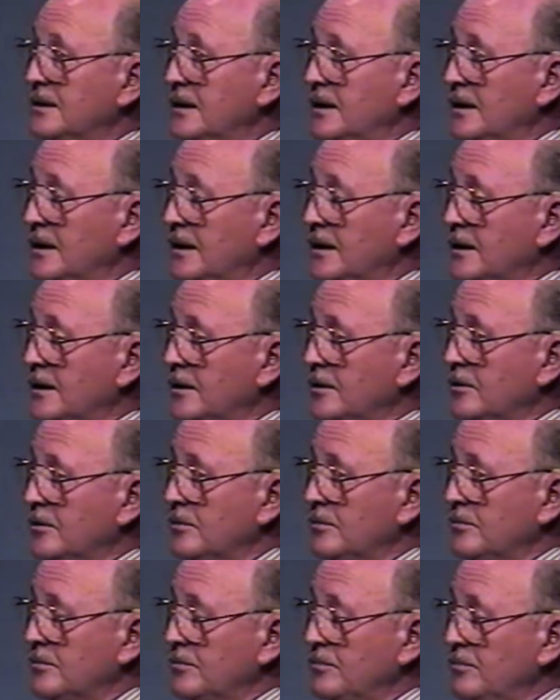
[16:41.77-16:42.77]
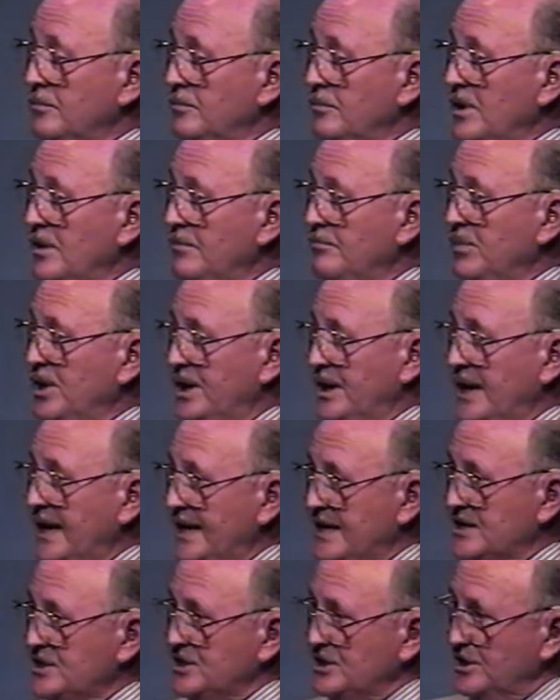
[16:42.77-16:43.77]
but
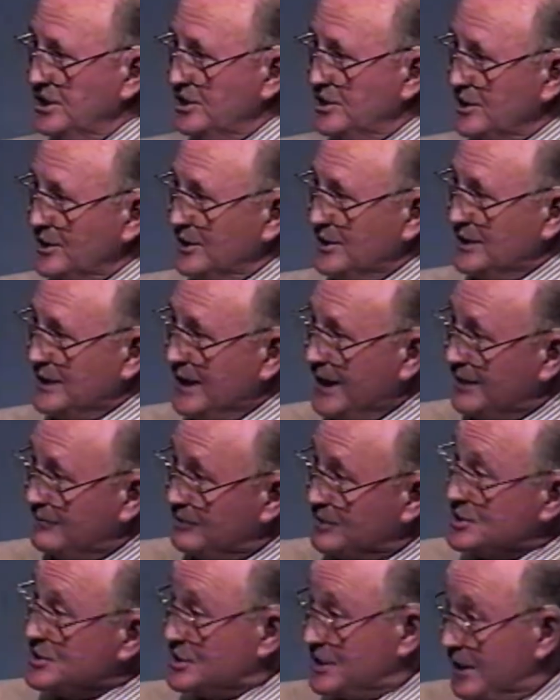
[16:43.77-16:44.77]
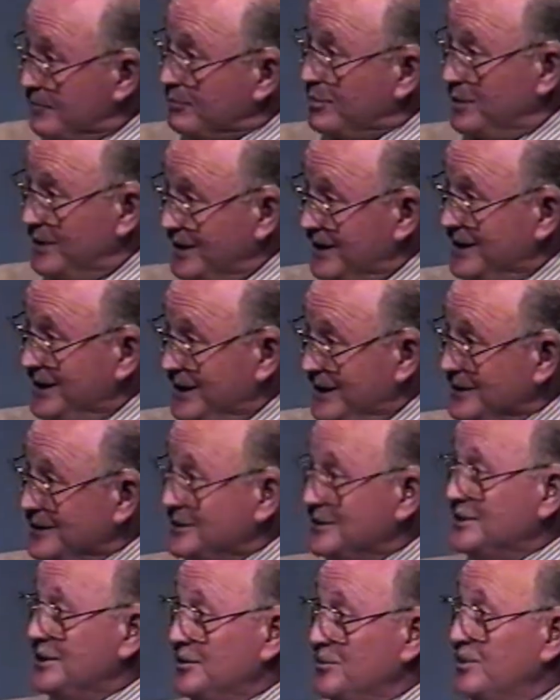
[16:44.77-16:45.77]
as a kind of a separate
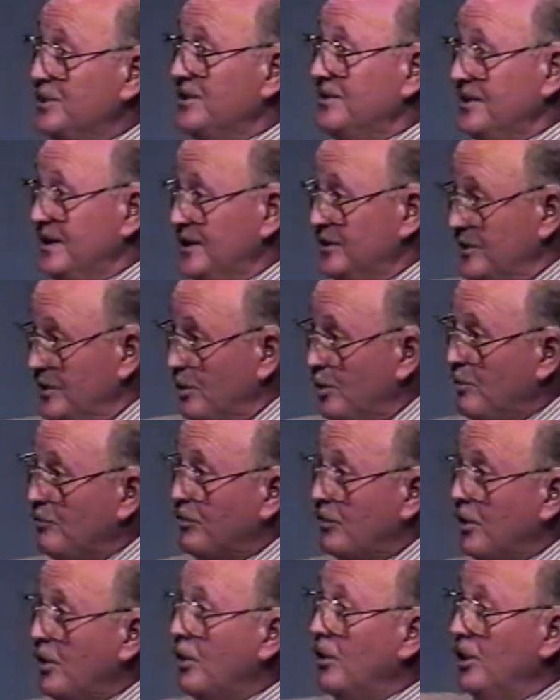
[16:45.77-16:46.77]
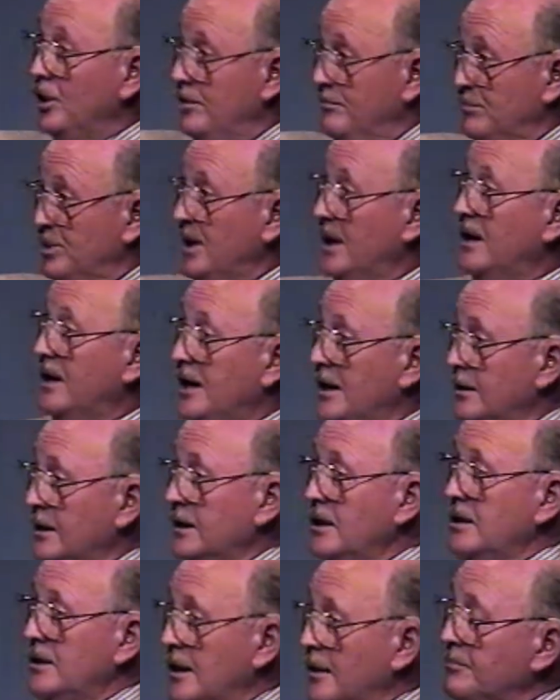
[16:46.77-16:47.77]
entity mm-hmm. within in the overall words, umbrella
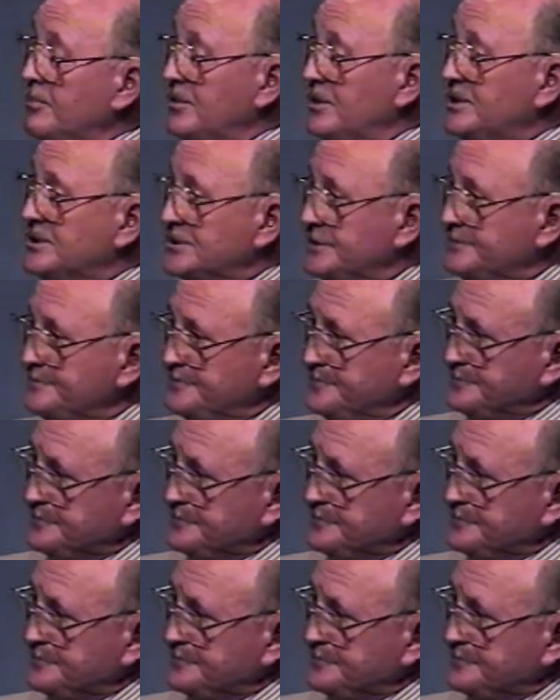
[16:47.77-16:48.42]
operation.